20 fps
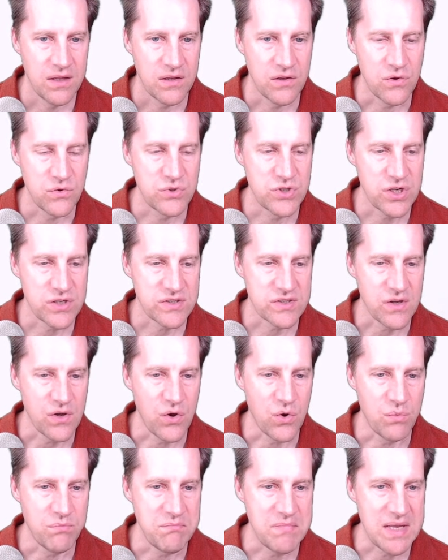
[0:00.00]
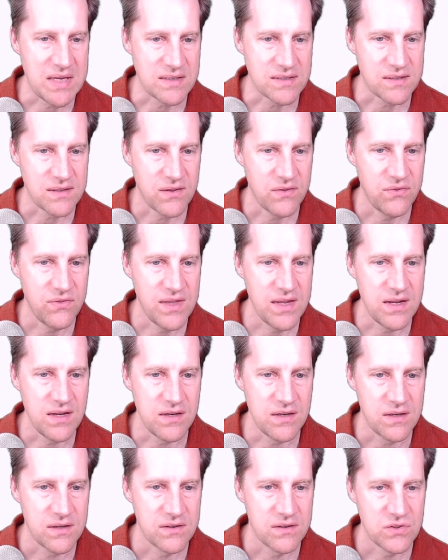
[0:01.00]
You just omit
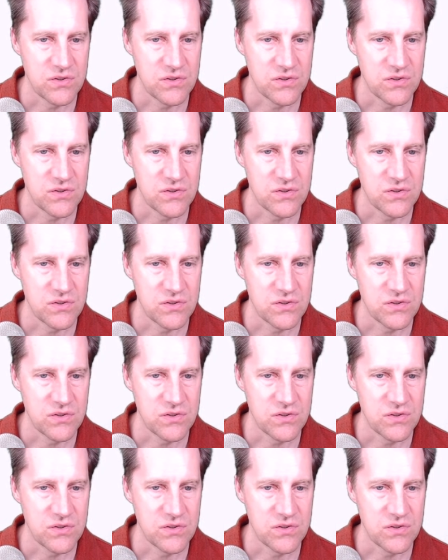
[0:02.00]
the